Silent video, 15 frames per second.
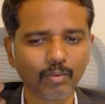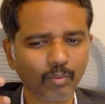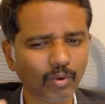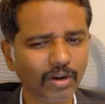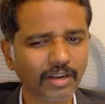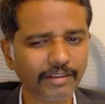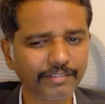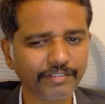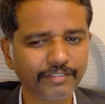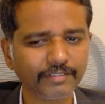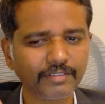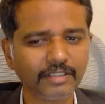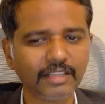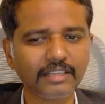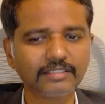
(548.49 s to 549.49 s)
What if
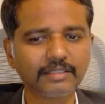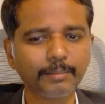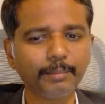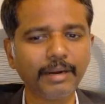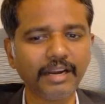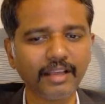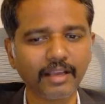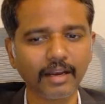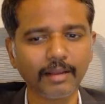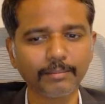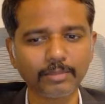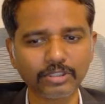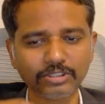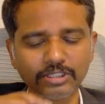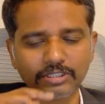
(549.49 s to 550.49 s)
there's a medical
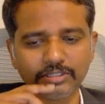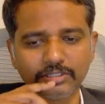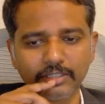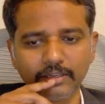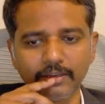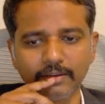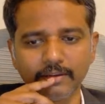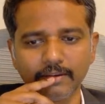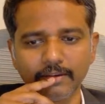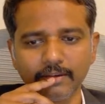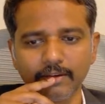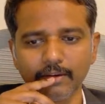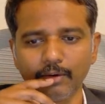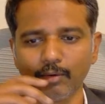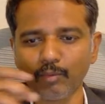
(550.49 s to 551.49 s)
emergency?
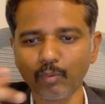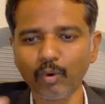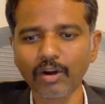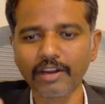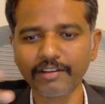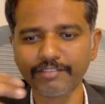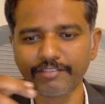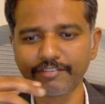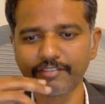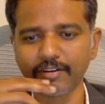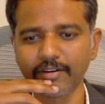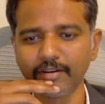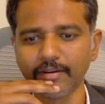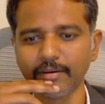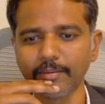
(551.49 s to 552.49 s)
What if
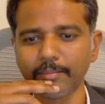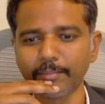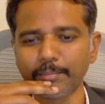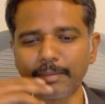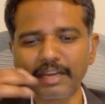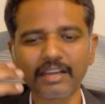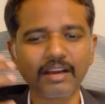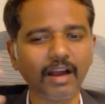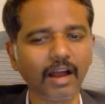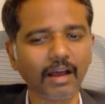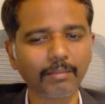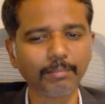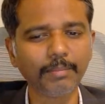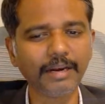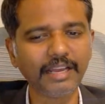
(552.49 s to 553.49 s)
my
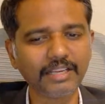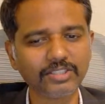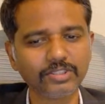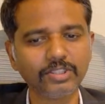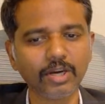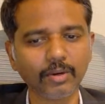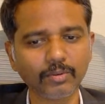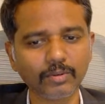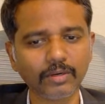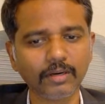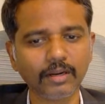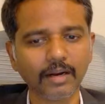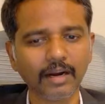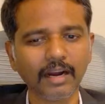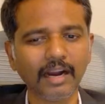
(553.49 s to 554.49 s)
car breaks down
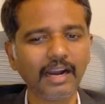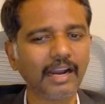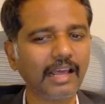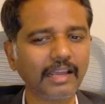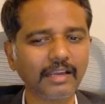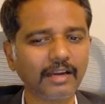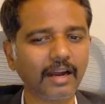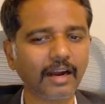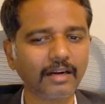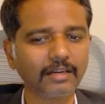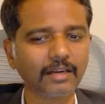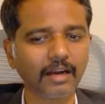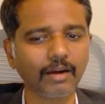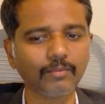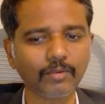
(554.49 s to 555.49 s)
and I
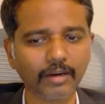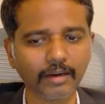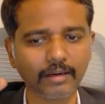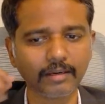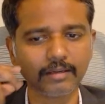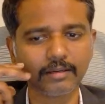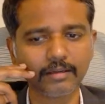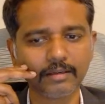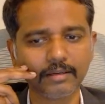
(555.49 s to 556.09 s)
can't cover it?